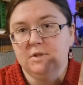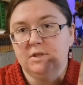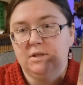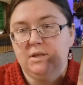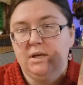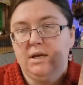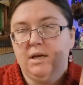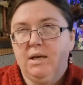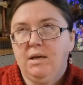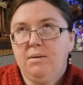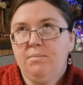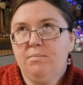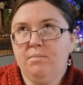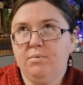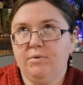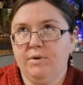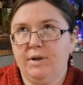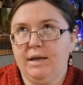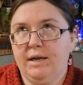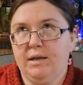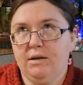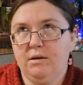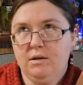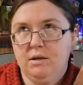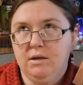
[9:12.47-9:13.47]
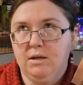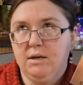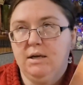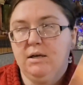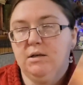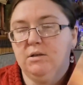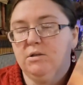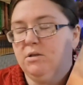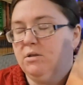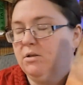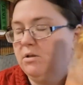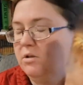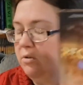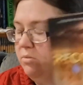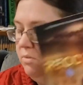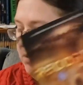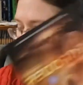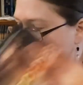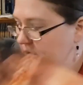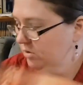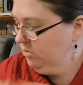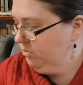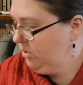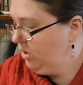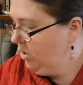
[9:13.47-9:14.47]
The implant connects her to her
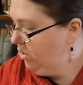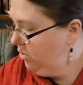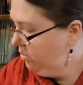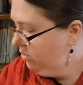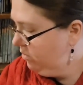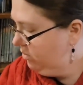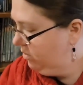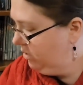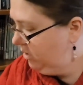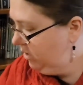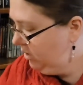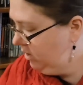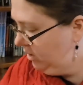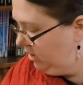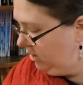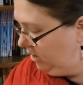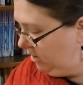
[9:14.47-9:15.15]
drone.